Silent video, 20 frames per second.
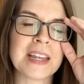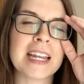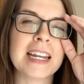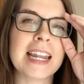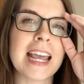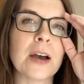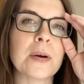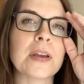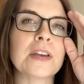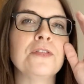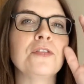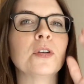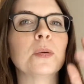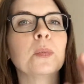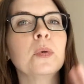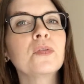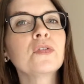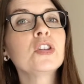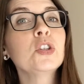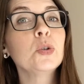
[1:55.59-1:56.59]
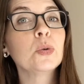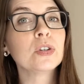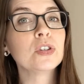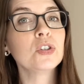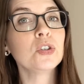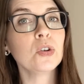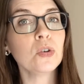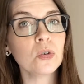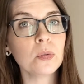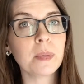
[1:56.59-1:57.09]
Now, if you're moving to a
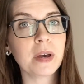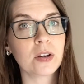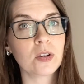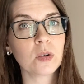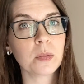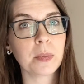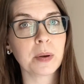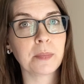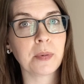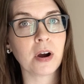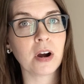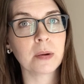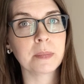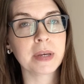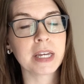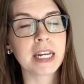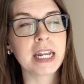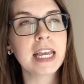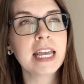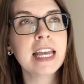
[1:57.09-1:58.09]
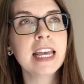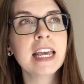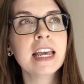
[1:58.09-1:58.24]
2-bedroom apartment,